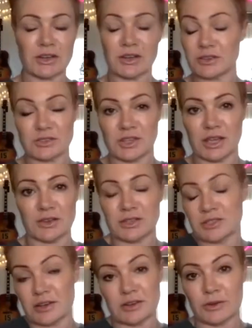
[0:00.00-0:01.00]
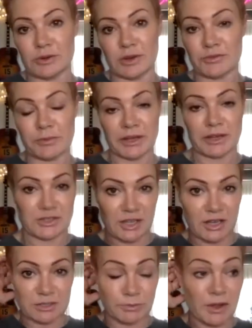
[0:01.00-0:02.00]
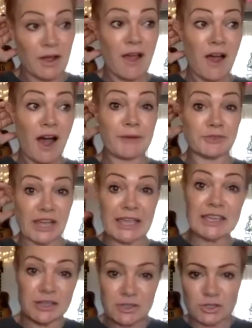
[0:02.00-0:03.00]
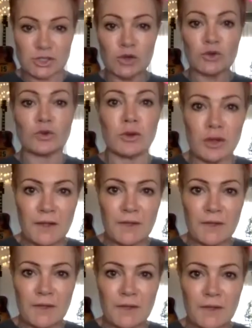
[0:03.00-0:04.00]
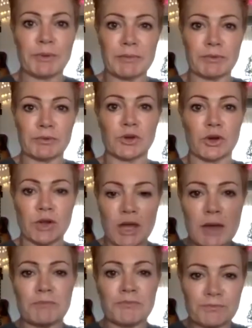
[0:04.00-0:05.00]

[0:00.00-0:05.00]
I don't understand because I don't know enough about guitars, but I've taken it to guitar people and gone,